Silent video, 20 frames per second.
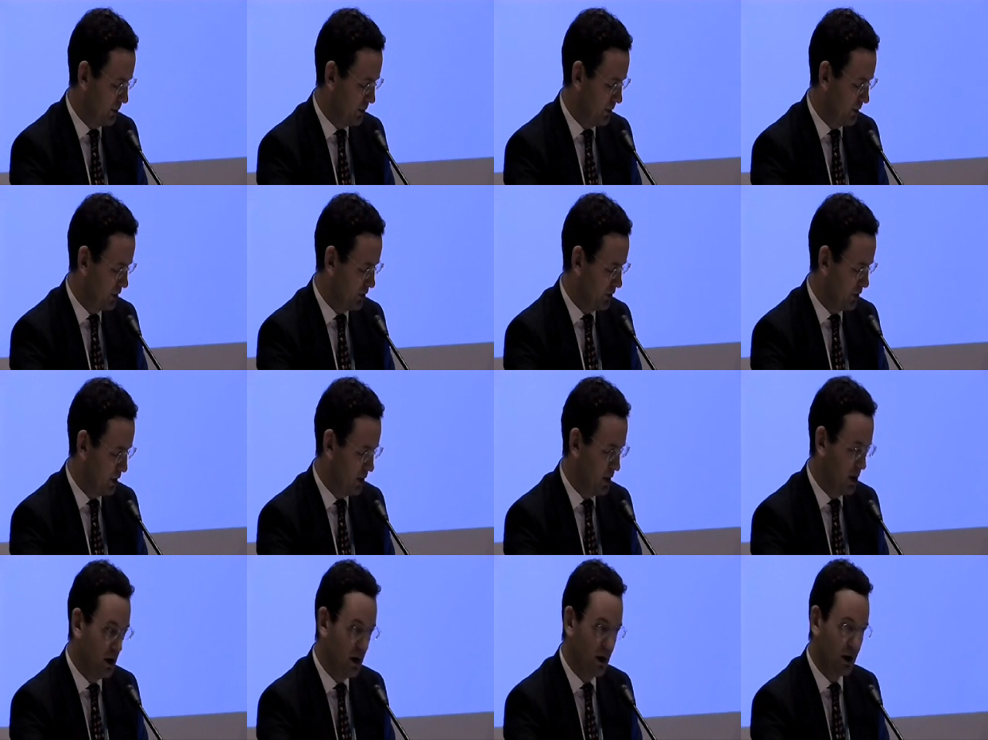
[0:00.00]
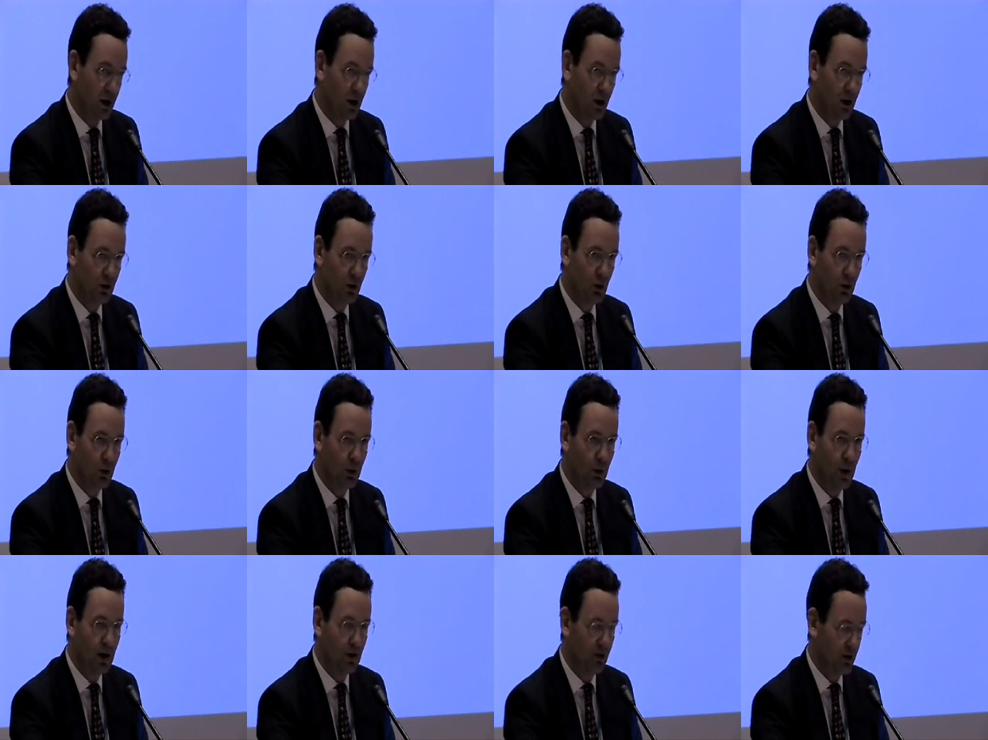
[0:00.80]
which includes all
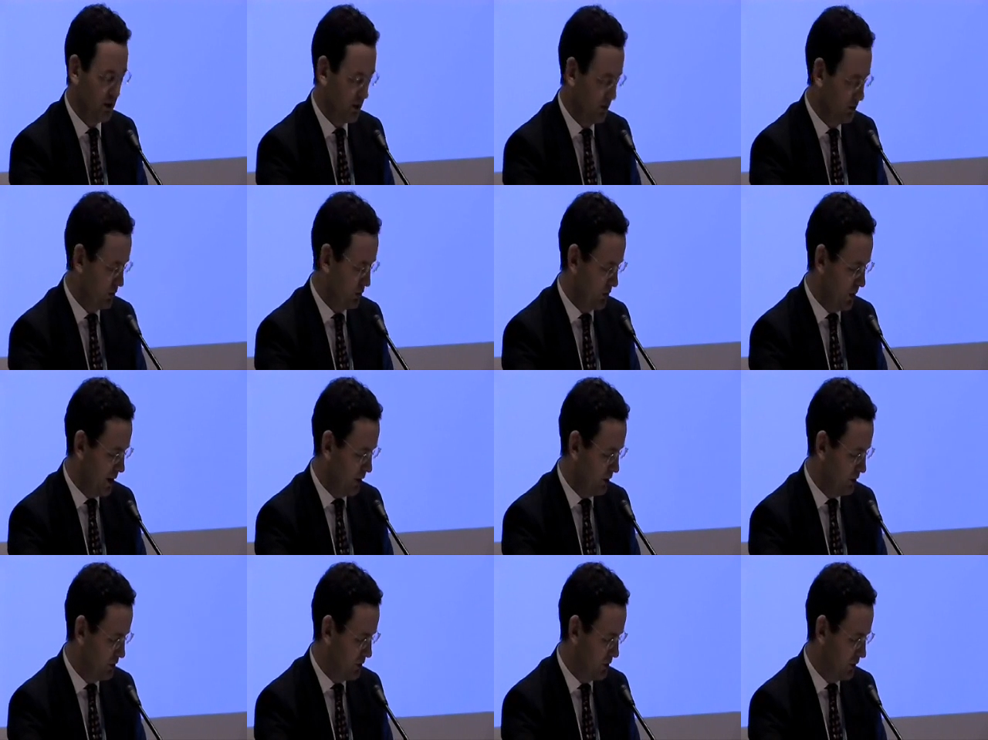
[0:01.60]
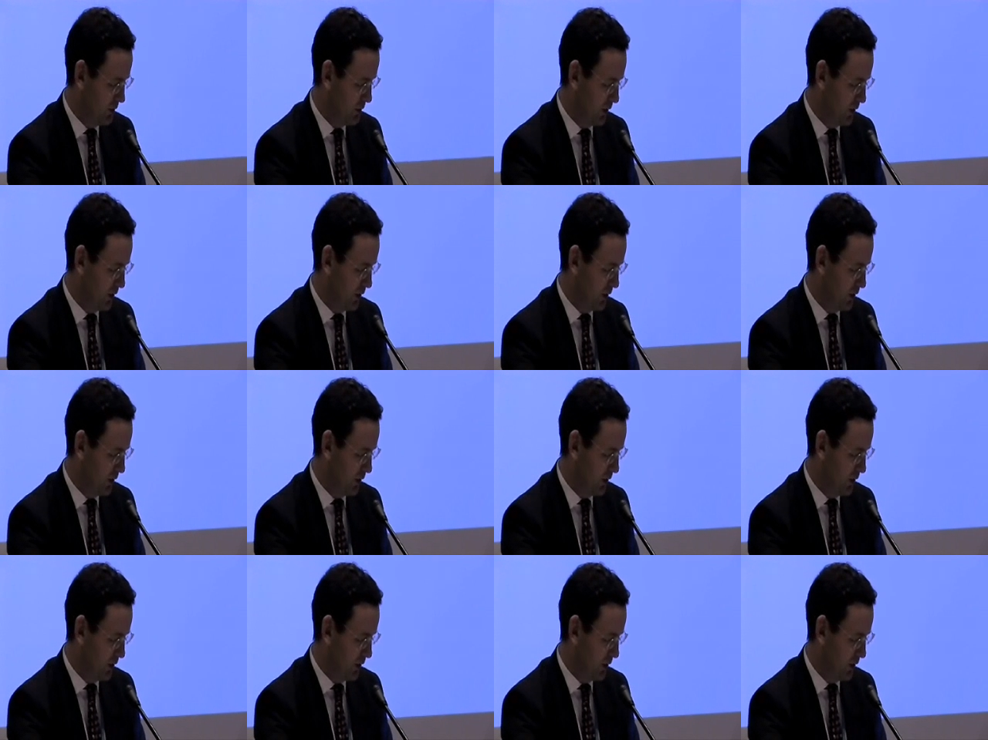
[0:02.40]
the relevant information